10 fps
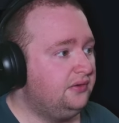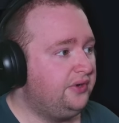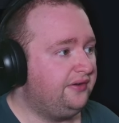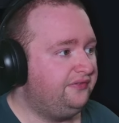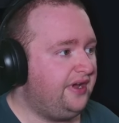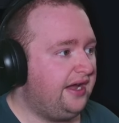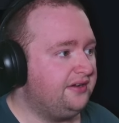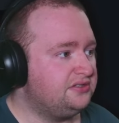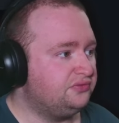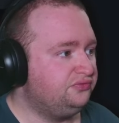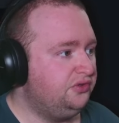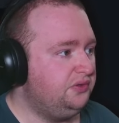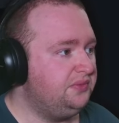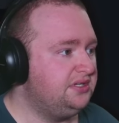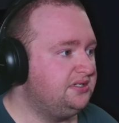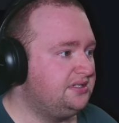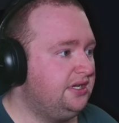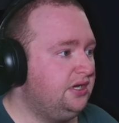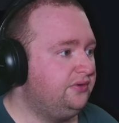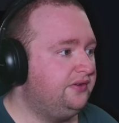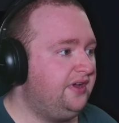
We have various rumors, we have